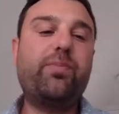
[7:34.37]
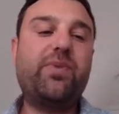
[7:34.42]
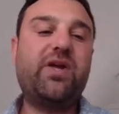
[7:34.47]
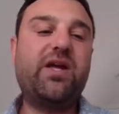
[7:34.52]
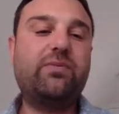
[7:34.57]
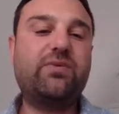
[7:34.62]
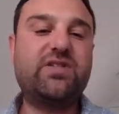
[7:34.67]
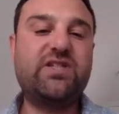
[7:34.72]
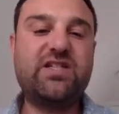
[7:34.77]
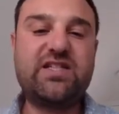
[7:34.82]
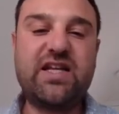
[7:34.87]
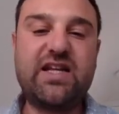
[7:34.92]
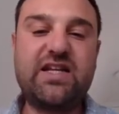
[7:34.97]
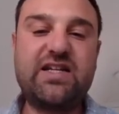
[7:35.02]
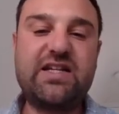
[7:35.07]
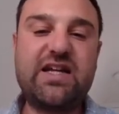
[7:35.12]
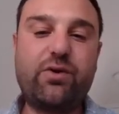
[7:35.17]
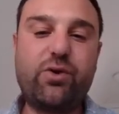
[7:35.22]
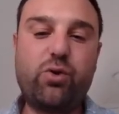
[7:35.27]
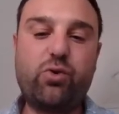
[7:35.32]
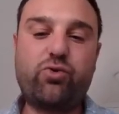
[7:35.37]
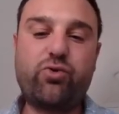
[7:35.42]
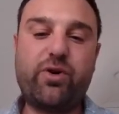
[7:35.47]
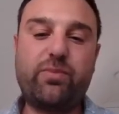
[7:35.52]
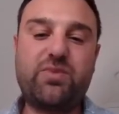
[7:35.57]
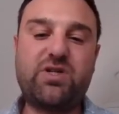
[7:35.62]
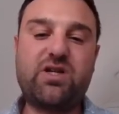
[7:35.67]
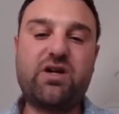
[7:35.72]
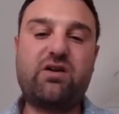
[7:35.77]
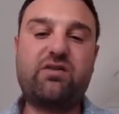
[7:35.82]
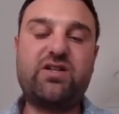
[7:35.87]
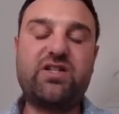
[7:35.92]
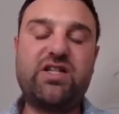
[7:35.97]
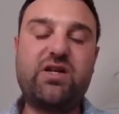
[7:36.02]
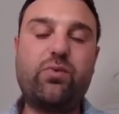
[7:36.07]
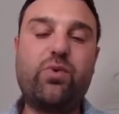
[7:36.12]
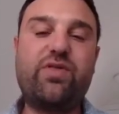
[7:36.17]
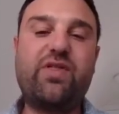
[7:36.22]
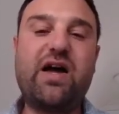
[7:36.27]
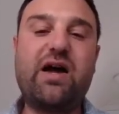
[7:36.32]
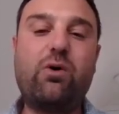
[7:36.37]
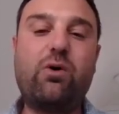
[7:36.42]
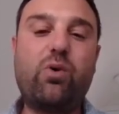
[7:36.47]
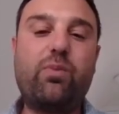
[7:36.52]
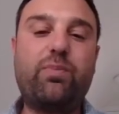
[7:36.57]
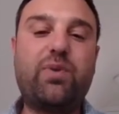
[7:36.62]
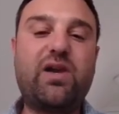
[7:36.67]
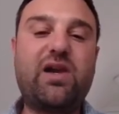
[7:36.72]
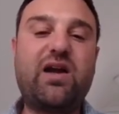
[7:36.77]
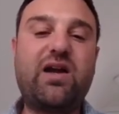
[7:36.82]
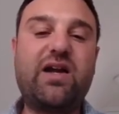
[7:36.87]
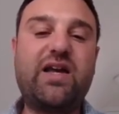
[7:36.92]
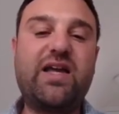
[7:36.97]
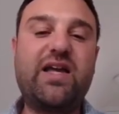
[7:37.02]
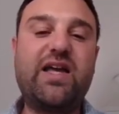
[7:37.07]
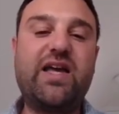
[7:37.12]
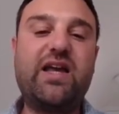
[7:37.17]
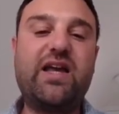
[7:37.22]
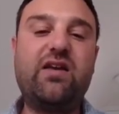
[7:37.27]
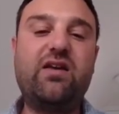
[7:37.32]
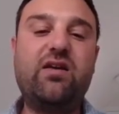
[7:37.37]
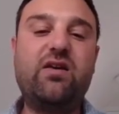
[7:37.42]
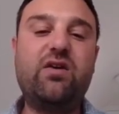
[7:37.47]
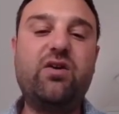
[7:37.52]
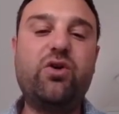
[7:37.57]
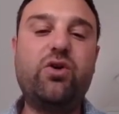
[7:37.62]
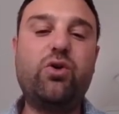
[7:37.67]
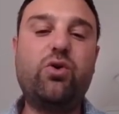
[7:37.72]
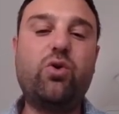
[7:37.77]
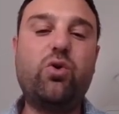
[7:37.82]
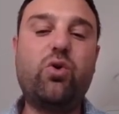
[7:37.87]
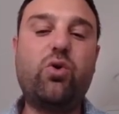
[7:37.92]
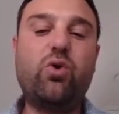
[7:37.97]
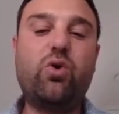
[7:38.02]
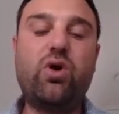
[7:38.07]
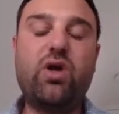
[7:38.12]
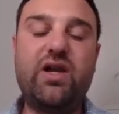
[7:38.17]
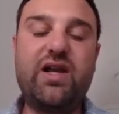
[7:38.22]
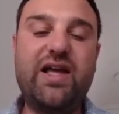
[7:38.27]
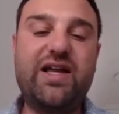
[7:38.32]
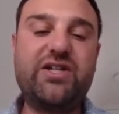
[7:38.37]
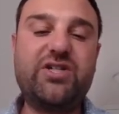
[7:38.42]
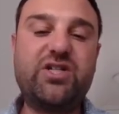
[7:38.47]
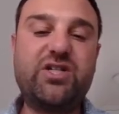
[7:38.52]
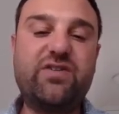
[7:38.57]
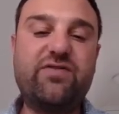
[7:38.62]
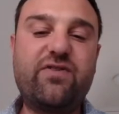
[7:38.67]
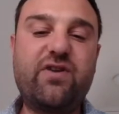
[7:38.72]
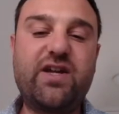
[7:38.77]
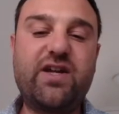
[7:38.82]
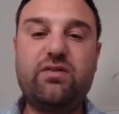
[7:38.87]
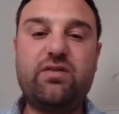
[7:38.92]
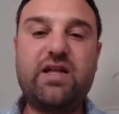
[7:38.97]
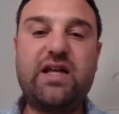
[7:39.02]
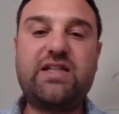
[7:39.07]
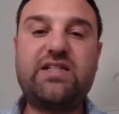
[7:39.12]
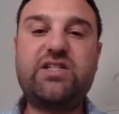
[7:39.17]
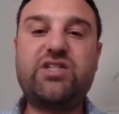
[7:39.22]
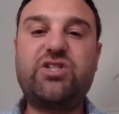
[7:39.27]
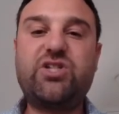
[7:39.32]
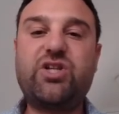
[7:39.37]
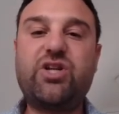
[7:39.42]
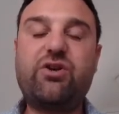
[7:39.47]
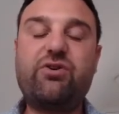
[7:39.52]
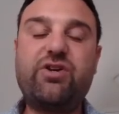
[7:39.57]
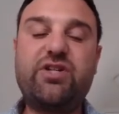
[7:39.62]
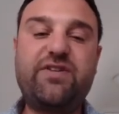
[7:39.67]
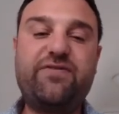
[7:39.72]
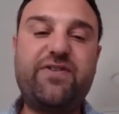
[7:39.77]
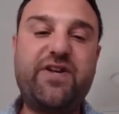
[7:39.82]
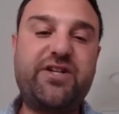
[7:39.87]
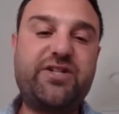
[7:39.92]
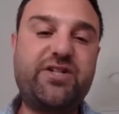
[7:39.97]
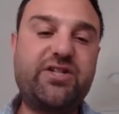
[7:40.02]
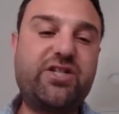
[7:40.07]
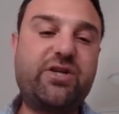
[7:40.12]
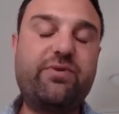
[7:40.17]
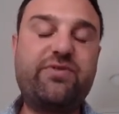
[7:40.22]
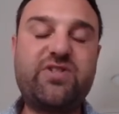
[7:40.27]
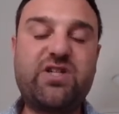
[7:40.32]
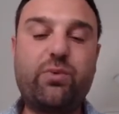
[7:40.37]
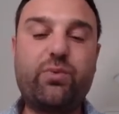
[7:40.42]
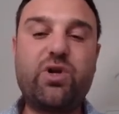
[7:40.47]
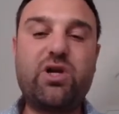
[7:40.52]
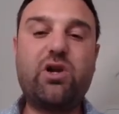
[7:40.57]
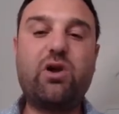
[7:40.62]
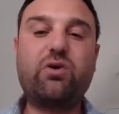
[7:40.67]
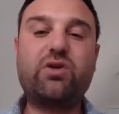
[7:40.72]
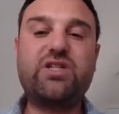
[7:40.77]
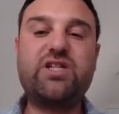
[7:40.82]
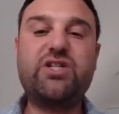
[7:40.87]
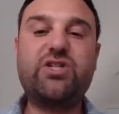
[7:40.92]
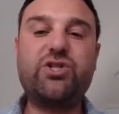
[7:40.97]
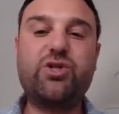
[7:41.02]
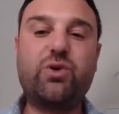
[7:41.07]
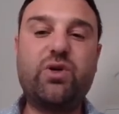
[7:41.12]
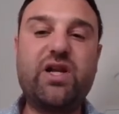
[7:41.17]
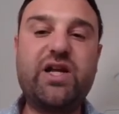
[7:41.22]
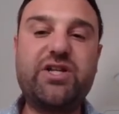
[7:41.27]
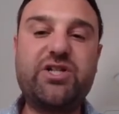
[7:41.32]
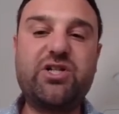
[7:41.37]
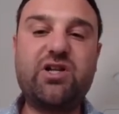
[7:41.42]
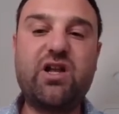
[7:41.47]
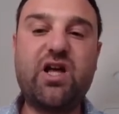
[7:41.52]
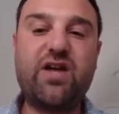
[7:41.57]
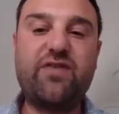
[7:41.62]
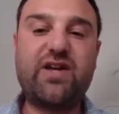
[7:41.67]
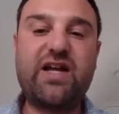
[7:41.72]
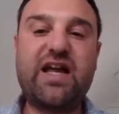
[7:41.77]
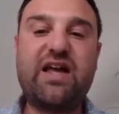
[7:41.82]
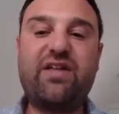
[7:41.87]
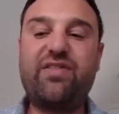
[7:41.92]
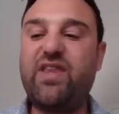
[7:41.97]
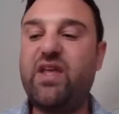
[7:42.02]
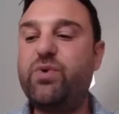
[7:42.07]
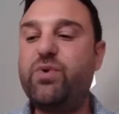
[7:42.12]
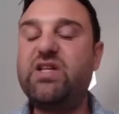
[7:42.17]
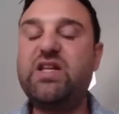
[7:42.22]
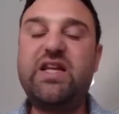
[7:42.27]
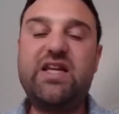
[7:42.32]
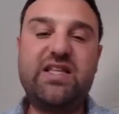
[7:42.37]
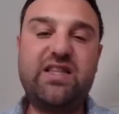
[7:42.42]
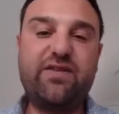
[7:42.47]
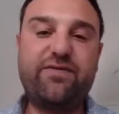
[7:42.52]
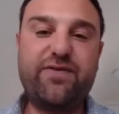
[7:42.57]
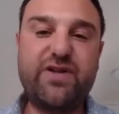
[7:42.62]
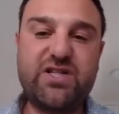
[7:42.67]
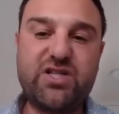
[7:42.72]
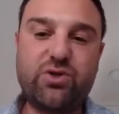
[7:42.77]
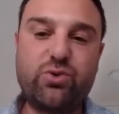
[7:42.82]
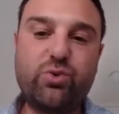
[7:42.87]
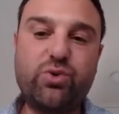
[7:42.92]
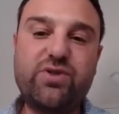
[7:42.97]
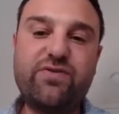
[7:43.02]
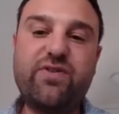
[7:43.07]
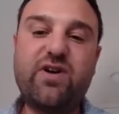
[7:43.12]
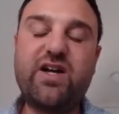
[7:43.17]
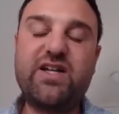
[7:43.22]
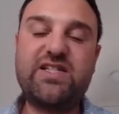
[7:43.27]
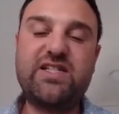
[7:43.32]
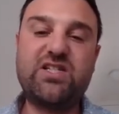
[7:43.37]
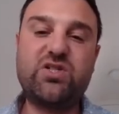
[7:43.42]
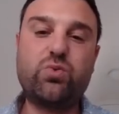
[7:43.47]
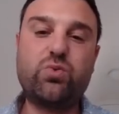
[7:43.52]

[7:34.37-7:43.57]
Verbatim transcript: be able to send out your cryptocurrency without plugging in your Ledger device. That's a security feature. So if someone logged into your Ledger Live account, they would need the physical device as